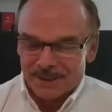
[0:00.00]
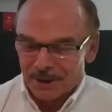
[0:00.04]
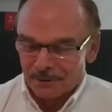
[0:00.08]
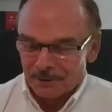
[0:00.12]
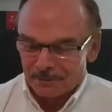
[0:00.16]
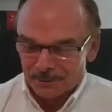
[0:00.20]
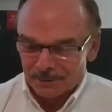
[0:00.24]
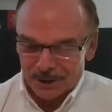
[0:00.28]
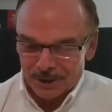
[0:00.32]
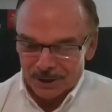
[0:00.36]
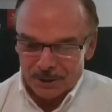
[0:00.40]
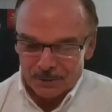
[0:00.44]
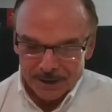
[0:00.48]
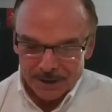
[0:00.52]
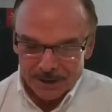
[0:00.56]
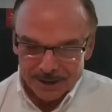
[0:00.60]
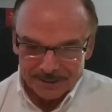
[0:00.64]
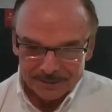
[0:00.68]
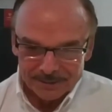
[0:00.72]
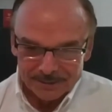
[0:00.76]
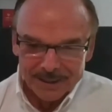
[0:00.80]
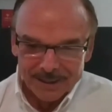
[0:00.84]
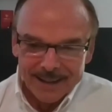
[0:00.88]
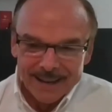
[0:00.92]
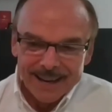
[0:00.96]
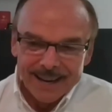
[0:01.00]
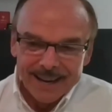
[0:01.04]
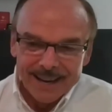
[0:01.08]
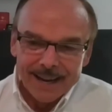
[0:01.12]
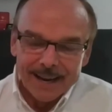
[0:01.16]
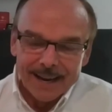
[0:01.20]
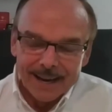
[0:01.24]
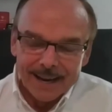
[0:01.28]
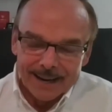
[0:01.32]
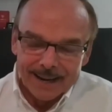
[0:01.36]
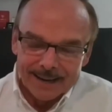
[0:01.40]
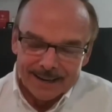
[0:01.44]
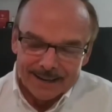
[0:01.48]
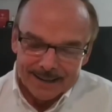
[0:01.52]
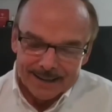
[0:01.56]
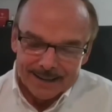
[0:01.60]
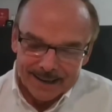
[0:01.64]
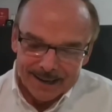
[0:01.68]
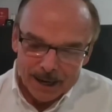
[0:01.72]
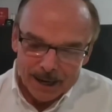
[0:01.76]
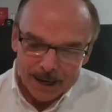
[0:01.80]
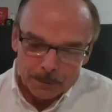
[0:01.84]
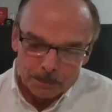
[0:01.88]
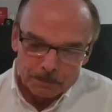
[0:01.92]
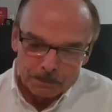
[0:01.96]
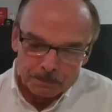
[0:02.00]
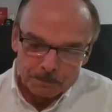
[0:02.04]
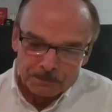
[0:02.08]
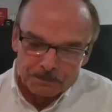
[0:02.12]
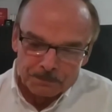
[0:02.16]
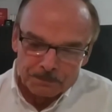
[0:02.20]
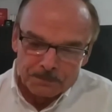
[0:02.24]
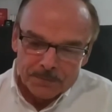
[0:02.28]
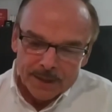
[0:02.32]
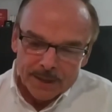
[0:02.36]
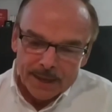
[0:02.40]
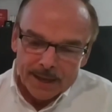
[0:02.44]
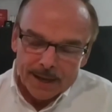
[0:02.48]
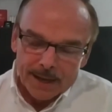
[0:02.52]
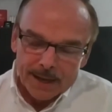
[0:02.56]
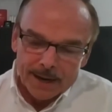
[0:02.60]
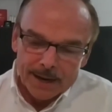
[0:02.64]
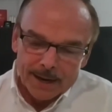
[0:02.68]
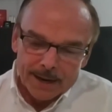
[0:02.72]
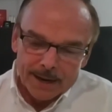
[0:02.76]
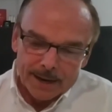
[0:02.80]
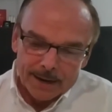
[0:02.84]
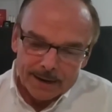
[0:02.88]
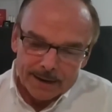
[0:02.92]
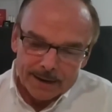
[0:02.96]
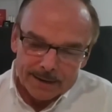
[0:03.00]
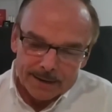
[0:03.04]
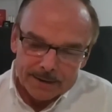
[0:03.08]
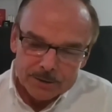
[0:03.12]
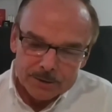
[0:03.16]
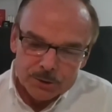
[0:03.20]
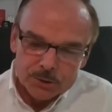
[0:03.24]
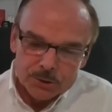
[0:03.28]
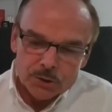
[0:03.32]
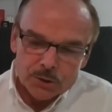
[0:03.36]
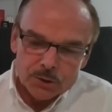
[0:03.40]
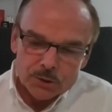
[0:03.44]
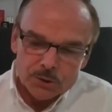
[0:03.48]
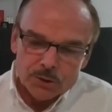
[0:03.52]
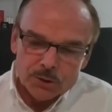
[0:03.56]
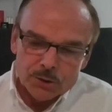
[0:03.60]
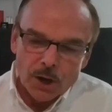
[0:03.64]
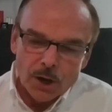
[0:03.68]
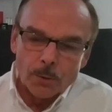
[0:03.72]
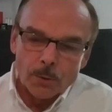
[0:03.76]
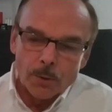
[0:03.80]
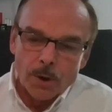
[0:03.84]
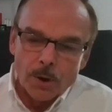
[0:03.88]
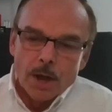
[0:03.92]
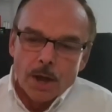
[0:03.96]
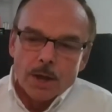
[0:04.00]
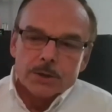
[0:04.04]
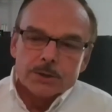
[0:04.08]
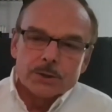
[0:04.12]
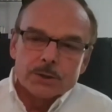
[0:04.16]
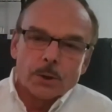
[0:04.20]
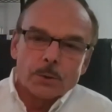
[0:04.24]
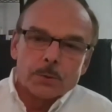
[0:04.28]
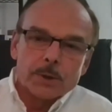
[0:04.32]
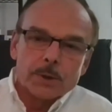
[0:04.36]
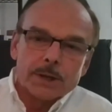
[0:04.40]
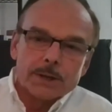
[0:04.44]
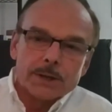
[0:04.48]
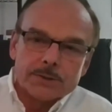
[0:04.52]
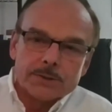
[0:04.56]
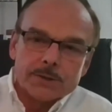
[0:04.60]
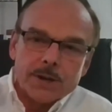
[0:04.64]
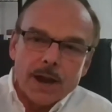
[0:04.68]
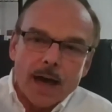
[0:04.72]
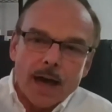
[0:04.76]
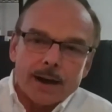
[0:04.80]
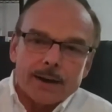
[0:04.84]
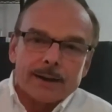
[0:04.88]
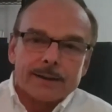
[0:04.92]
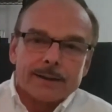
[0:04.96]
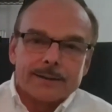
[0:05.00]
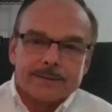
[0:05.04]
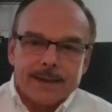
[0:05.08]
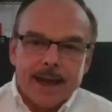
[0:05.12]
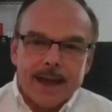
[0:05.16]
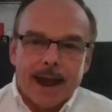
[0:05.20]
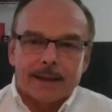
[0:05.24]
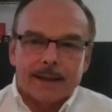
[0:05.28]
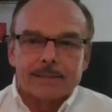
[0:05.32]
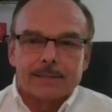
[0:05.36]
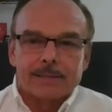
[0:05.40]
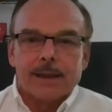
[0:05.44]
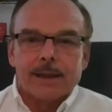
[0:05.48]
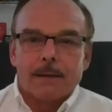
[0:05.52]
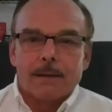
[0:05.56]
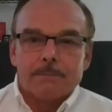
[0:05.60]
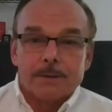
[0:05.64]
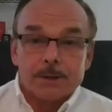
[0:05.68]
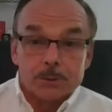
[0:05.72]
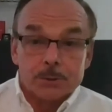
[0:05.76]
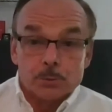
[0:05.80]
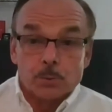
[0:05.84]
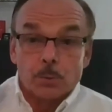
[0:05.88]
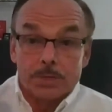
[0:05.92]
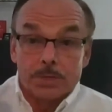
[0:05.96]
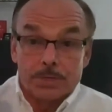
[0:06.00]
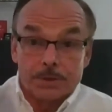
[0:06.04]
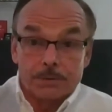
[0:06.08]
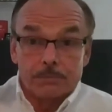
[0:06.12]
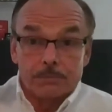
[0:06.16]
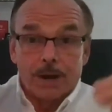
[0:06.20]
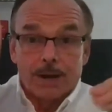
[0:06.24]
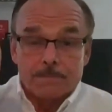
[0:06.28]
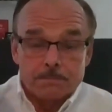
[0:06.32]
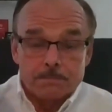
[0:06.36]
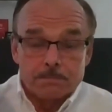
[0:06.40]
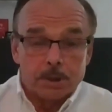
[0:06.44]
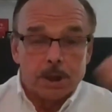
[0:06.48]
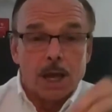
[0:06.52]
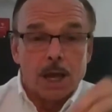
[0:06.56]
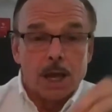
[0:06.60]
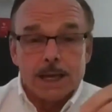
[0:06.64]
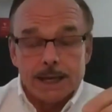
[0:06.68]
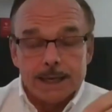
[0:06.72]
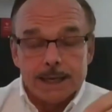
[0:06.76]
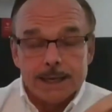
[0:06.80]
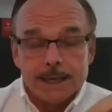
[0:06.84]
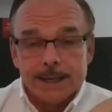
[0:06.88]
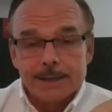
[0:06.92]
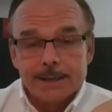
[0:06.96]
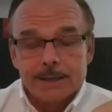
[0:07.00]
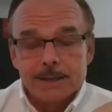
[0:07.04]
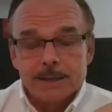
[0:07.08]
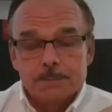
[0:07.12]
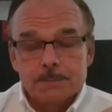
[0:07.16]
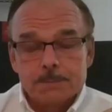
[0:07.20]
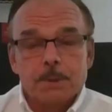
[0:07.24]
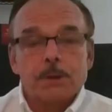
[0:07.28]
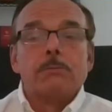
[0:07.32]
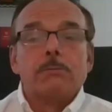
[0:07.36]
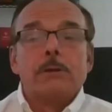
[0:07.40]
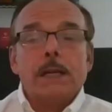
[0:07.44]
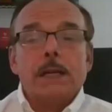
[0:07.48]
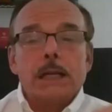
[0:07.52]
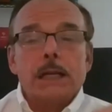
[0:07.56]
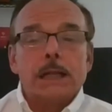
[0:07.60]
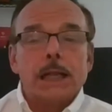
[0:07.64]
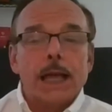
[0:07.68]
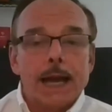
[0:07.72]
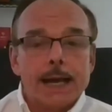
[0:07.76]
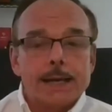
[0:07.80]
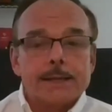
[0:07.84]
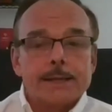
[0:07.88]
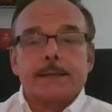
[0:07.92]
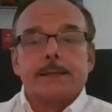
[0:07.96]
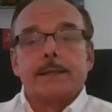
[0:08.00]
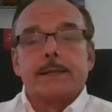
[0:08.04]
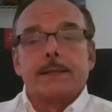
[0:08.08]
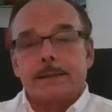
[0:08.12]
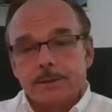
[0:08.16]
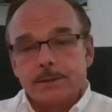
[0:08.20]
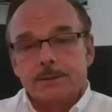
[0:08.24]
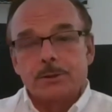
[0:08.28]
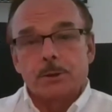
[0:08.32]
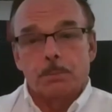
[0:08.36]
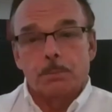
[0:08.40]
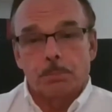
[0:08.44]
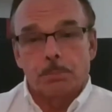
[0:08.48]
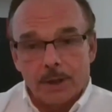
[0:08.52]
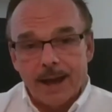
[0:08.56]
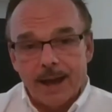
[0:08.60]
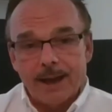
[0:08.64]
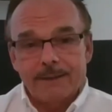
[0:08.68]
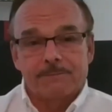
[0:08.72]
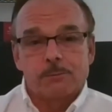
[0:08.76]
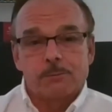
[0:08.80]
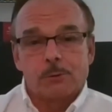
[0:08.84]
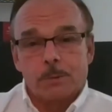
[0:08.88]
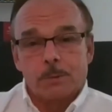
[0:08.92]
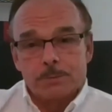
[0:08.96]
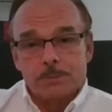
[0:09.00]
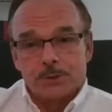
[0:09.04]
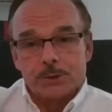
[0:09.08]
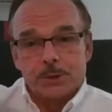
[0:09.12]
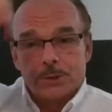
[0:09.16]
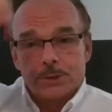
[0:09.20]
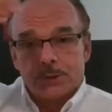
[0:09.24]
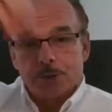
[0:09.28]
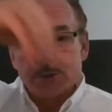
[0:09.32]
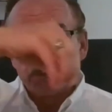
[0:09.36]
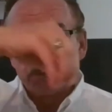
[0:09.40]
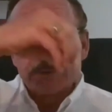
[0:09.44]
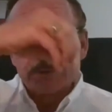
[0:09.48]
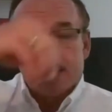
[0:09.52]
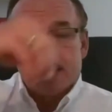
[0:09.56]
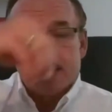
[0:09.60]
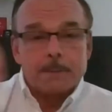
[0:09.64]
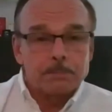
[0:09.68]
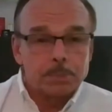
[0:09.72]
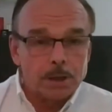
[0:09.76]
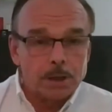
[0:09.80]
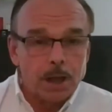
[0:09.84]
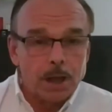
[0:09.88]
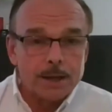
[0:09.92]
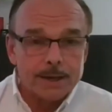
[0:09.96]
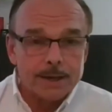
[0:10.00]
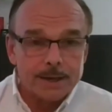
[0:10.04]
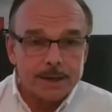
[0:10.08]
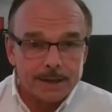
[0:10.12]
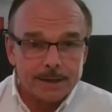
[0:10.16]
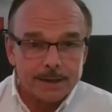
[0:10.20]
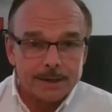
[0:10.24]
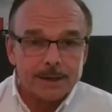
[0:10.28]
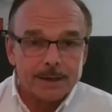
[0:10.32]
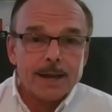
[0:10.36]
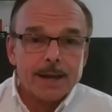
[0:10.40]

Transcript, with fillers: overly critical. Uh, um, uh, so, so it's not exactly obvious what the right plugin is, but realizing these are platforms you can do that plugin